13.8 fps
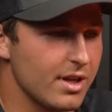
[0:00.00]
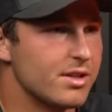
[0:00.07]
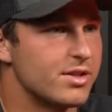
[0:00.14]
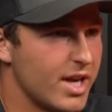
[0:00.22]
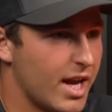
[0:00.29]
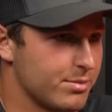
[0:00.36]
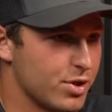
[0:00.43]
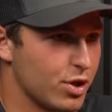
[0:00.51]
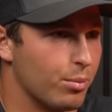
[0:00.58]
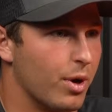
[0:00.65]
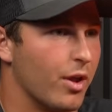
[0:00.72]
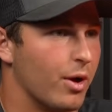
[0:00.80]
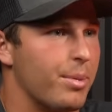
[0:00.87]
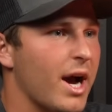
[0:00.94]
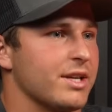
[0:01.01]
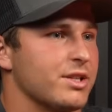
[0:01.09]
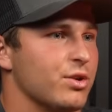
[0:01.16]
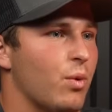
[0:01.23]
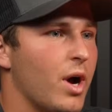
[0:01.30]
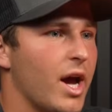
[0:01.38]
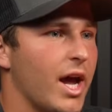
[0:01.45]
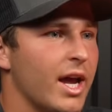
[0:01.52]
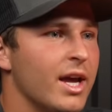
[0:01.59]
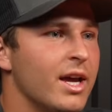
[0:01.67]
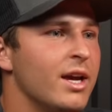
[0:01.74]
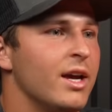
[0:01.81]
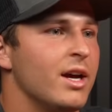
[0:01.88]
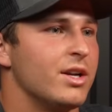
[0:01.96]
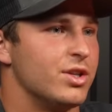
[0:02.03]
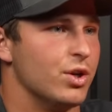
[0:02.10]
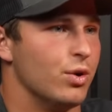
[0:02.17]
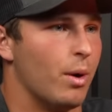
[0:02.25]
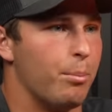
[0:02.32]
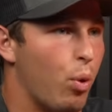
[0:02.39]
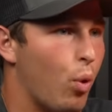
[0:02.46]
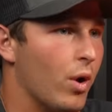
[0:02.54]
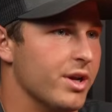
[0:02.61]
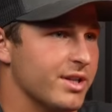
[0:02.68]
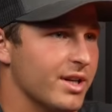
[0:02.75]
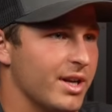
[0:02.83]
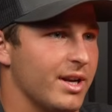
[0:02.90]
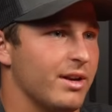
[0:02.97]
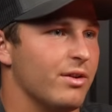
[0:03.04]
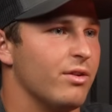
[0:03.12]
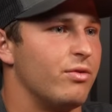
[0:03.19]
Sam's little brother passed away to a poison